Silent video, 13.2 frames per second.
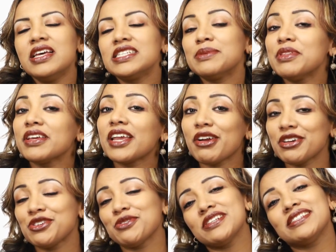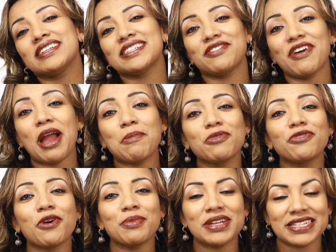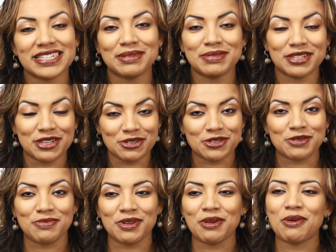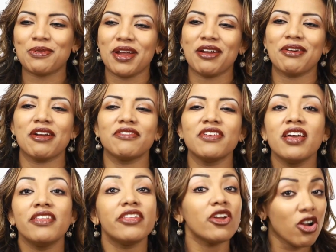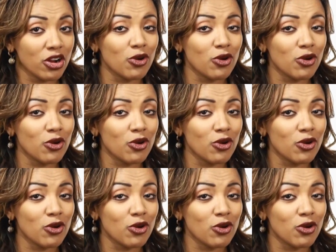Some of the characteristics of high-performing teams that you should be aware of. They are